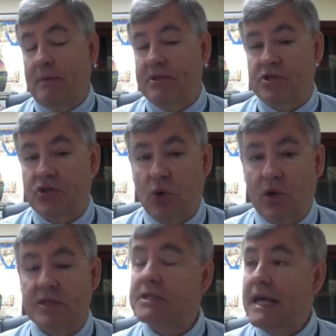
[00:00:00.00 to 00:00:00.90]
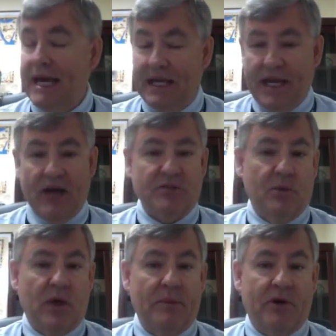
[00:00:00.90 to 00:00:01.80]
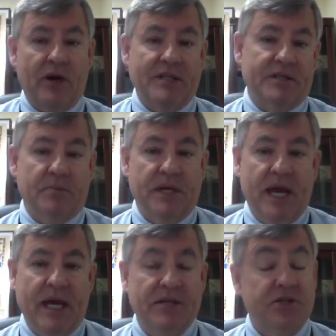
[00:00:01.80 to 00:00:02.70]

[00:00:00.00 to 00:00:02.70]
by Mr. Torres. An announcement will come across the PA.